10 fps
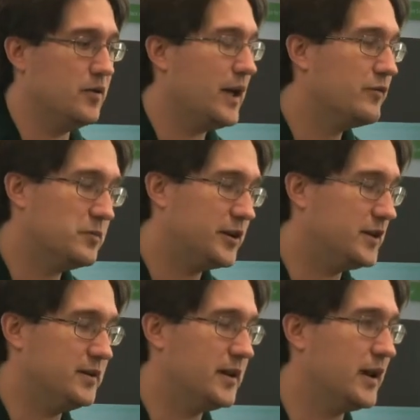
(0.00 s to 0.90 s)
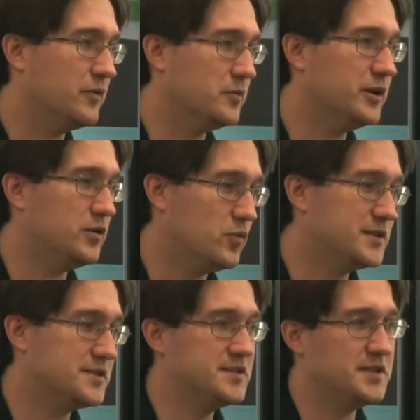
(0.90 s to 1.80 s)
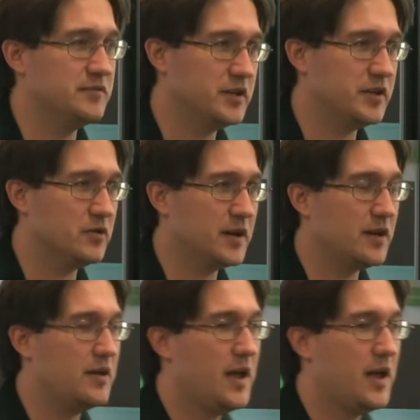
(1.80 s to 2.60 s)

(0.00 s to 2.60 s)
everybody wants to see video now.